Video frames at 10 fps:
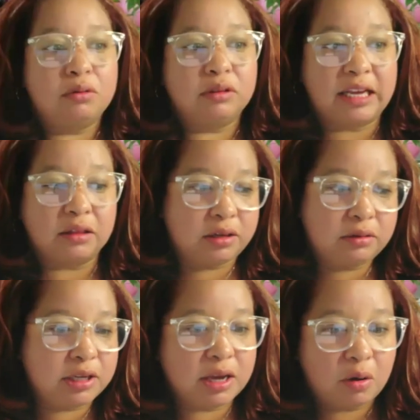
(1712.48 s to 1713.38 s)
like,
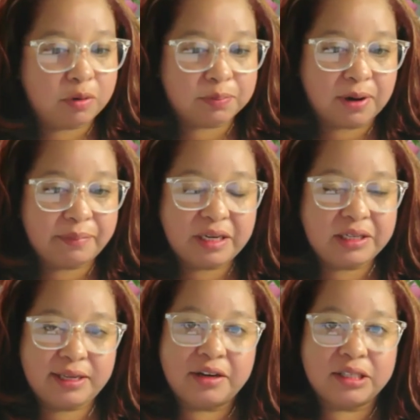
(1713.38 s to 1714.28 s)
literally almost brought me to
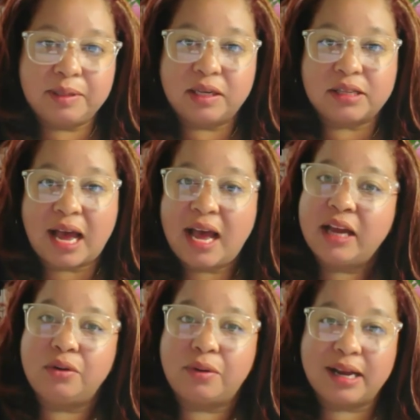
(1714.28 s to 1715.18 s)
tears because I had
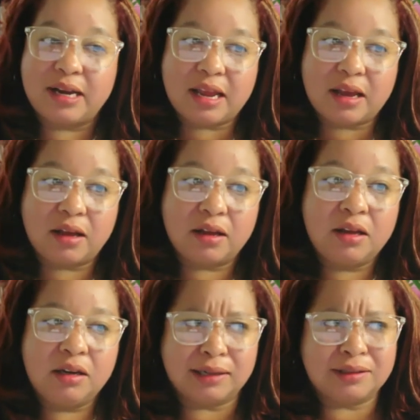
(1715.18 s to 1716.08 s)
no idea.
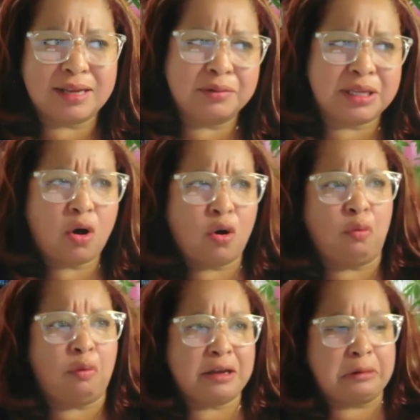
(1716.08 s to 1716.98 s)
Not to say I was like, oh,
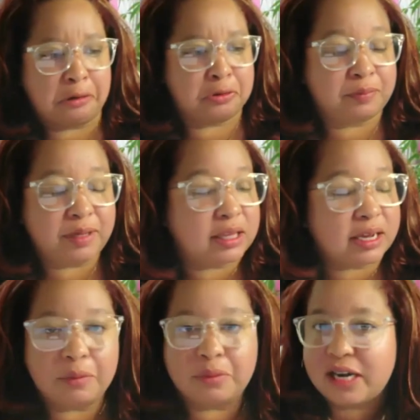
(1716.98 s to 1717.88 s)
why you ghosted me? Like,
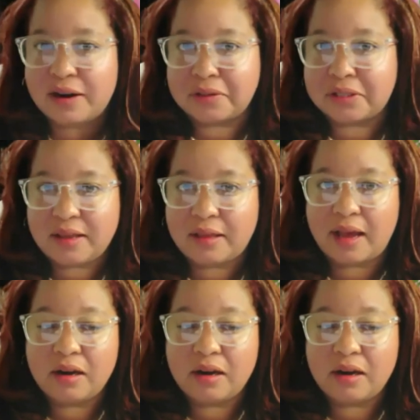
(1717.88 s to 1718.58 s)
I would never say that.